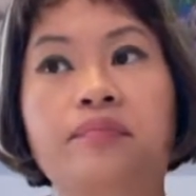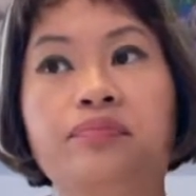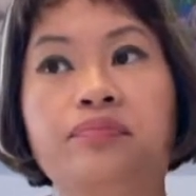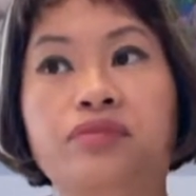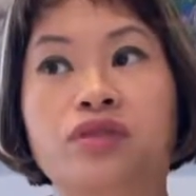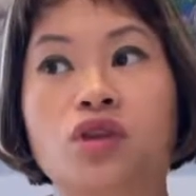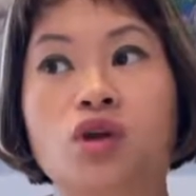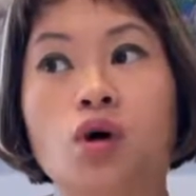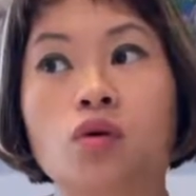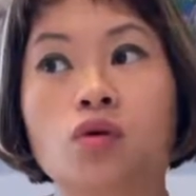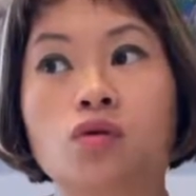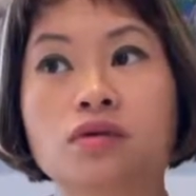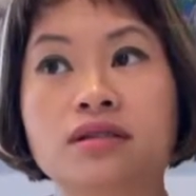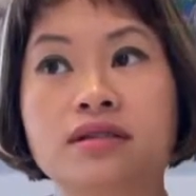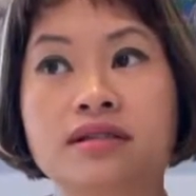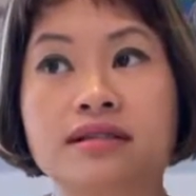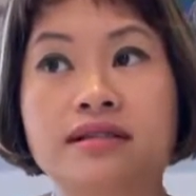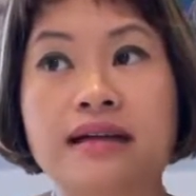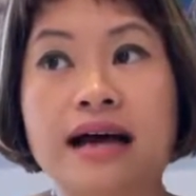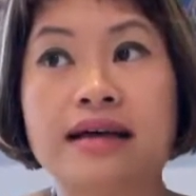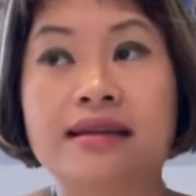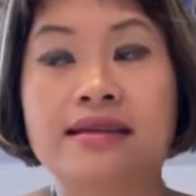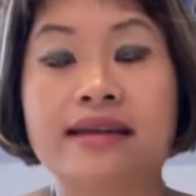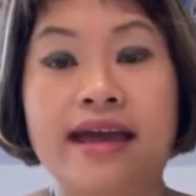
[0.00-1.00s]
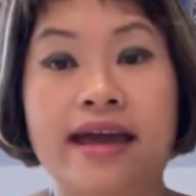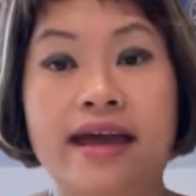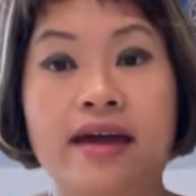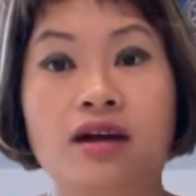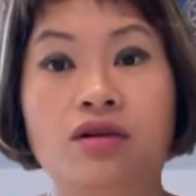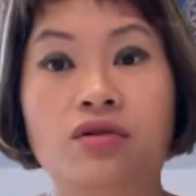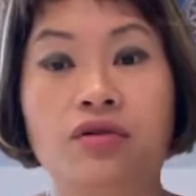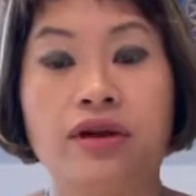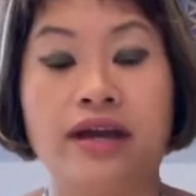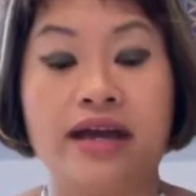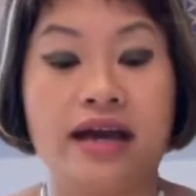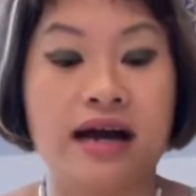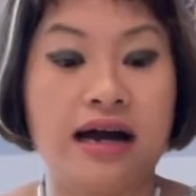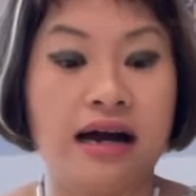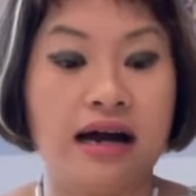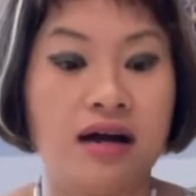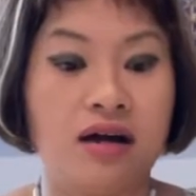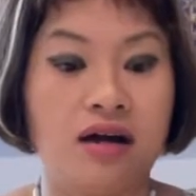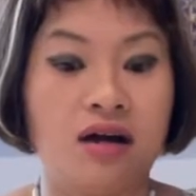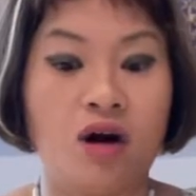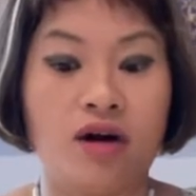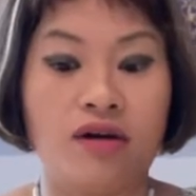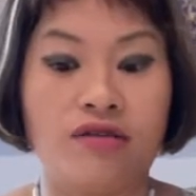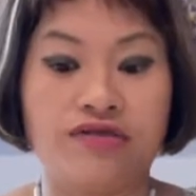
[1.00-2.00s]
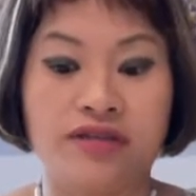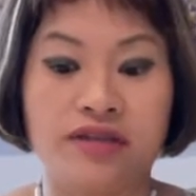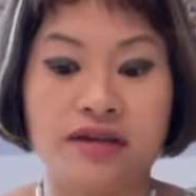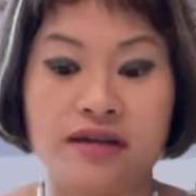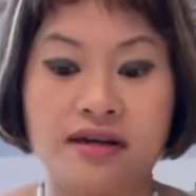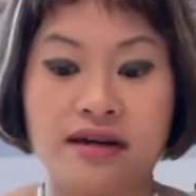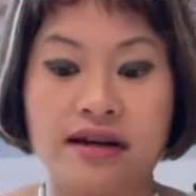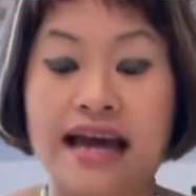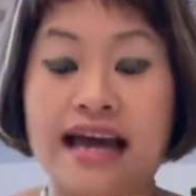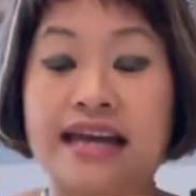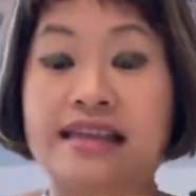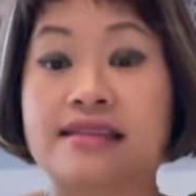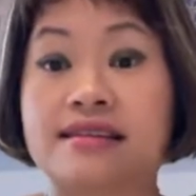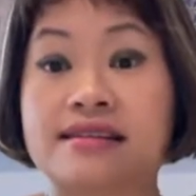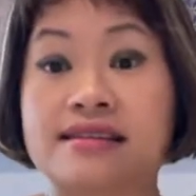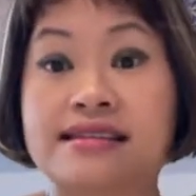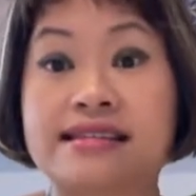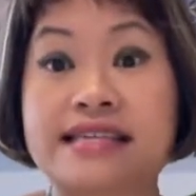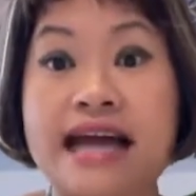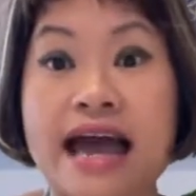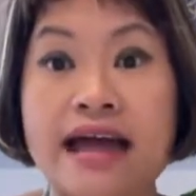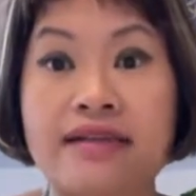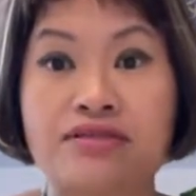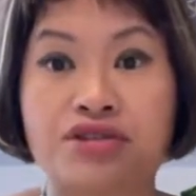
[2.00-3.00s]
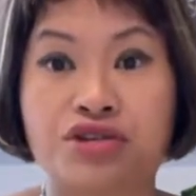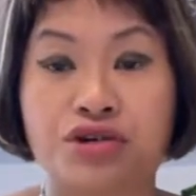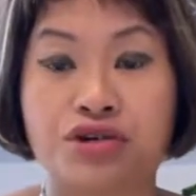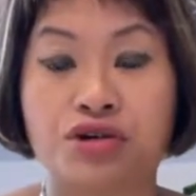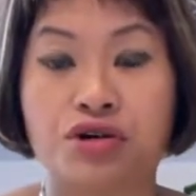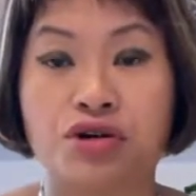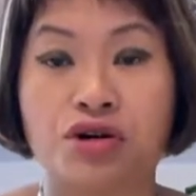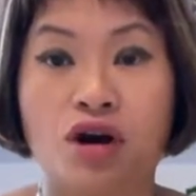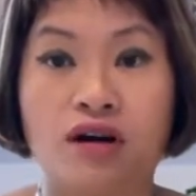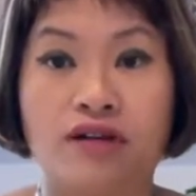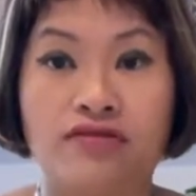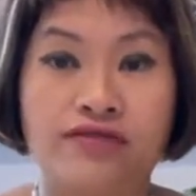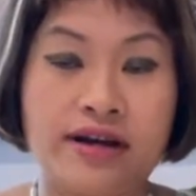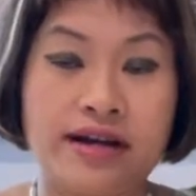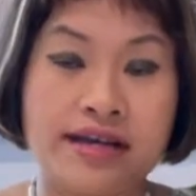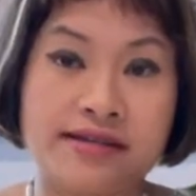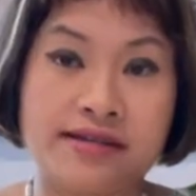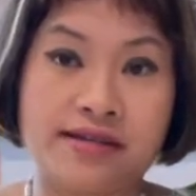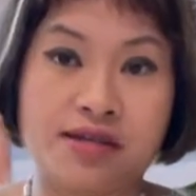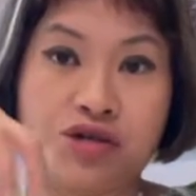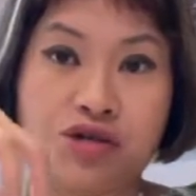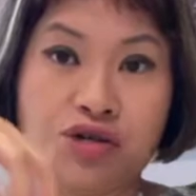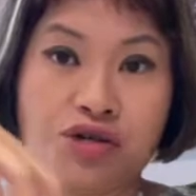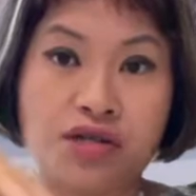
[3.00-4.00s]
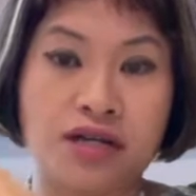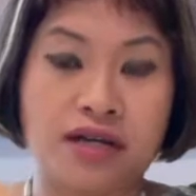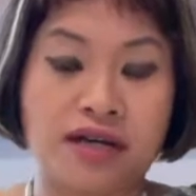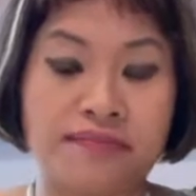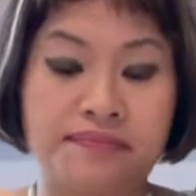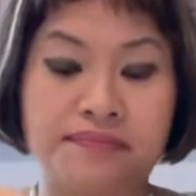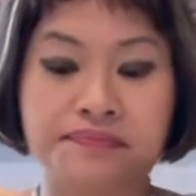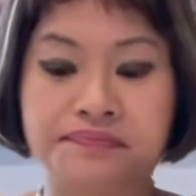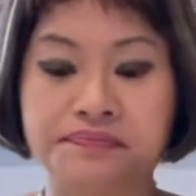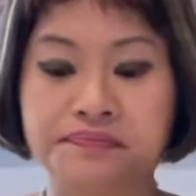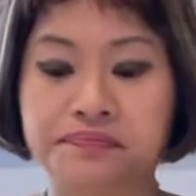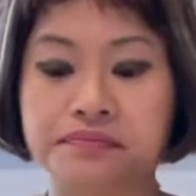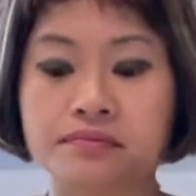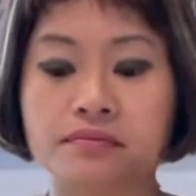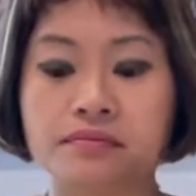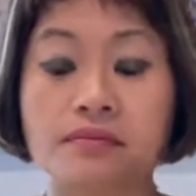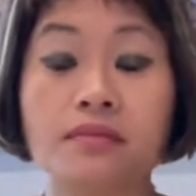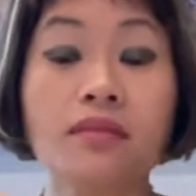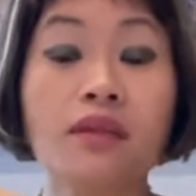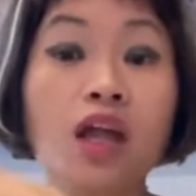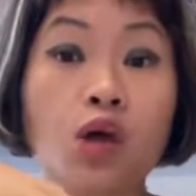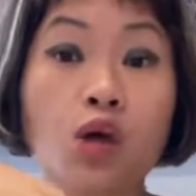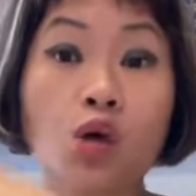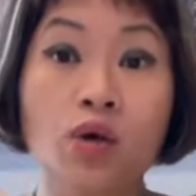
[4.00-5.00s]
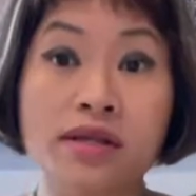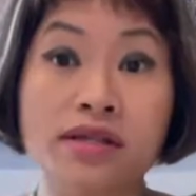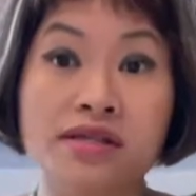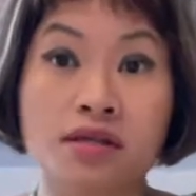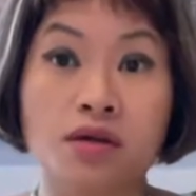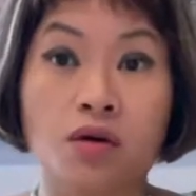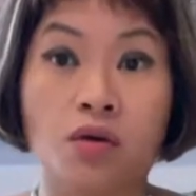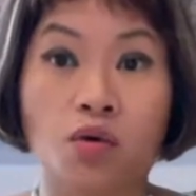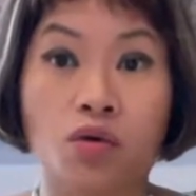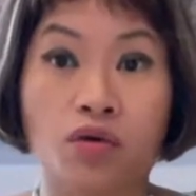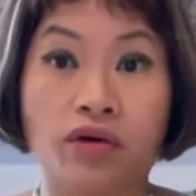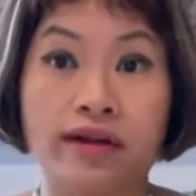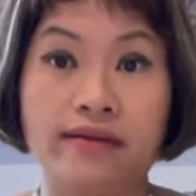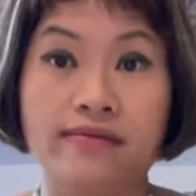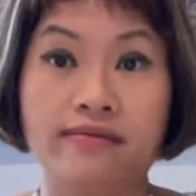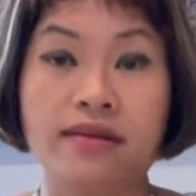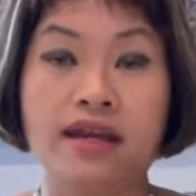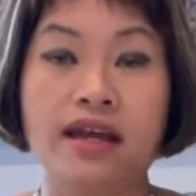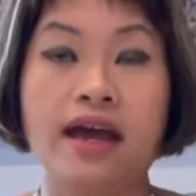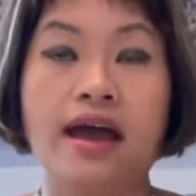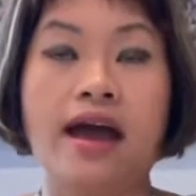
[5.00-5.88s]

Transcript: Those are the area of the center of a certain crystal grid.